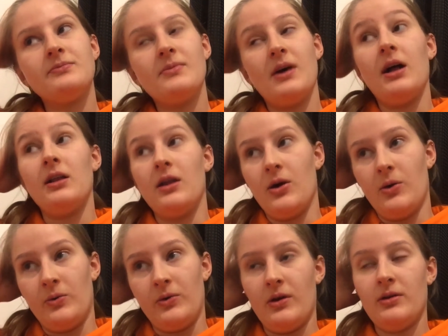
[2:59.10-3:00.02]

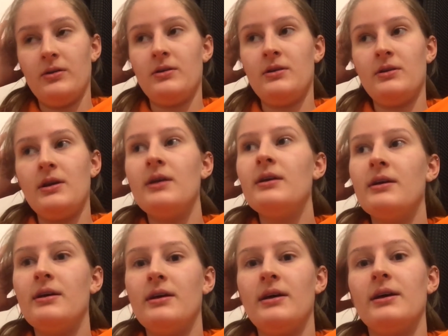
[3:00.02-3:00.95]
alone,
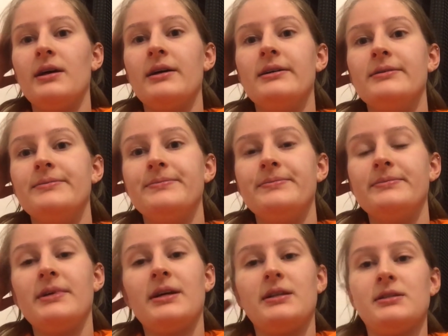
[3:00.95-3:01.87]

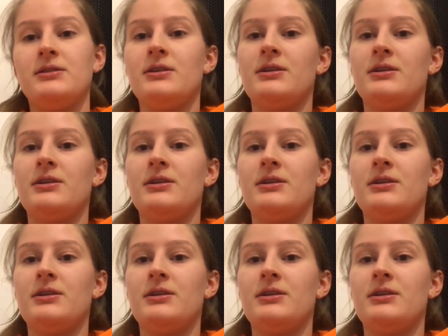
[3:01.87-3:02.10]
and as young